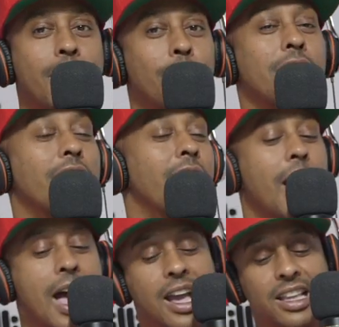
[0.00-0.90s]
I could
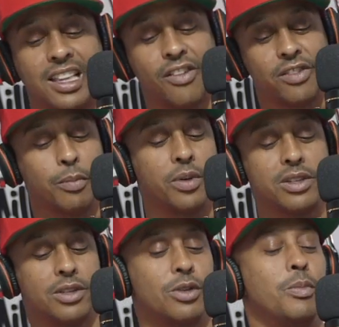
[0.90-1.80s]
I could definitely
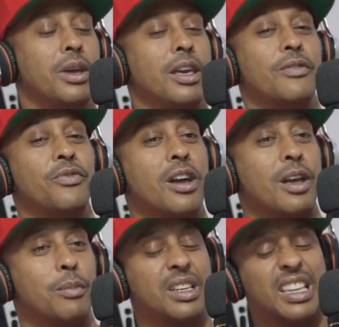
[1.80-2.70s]
picture you being
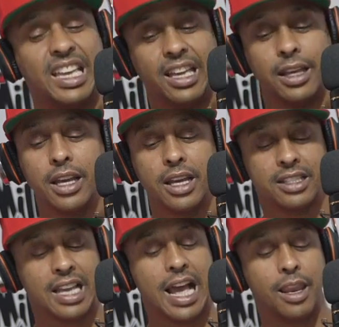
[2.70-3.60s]
fucking Madea.
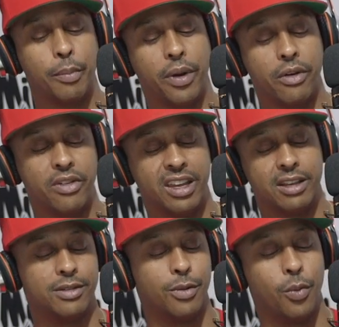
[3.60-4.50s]
Tyler
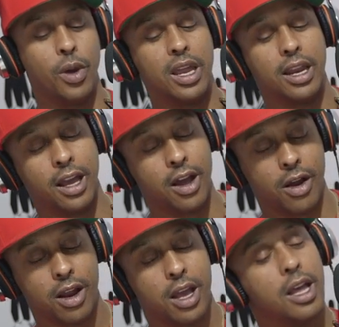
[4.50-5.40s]
Perry is the
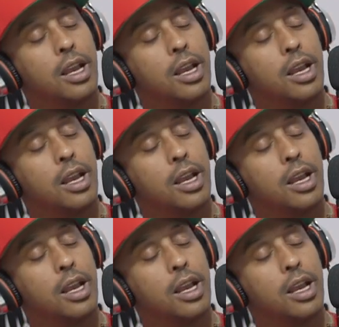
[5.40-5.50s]
winner.